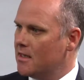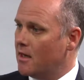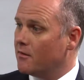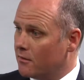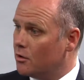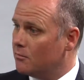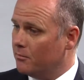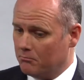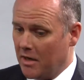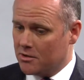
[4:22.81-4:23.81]
And the
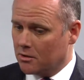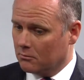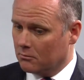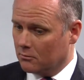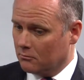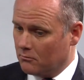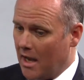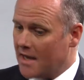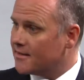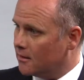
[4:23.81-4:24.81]
third major
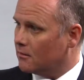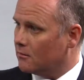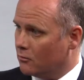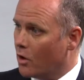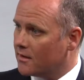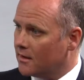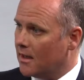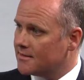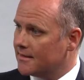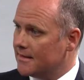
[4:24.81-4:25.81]
asset growth
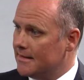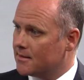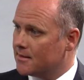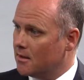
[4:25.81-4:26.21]
class is